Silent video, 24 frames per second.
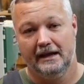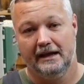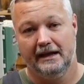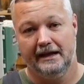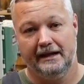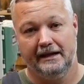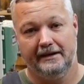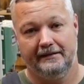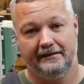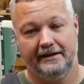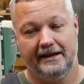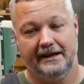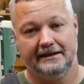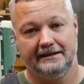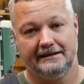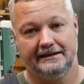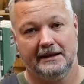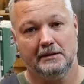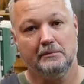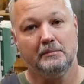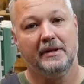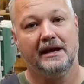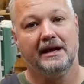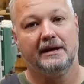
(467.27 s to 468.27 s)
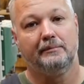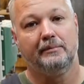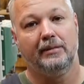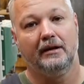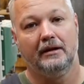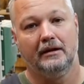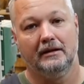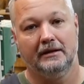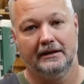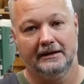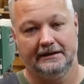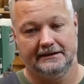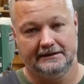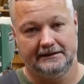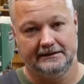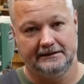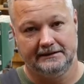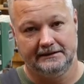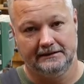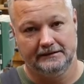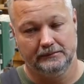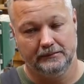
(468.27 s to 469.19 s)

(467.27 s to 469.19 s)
And that is a big plus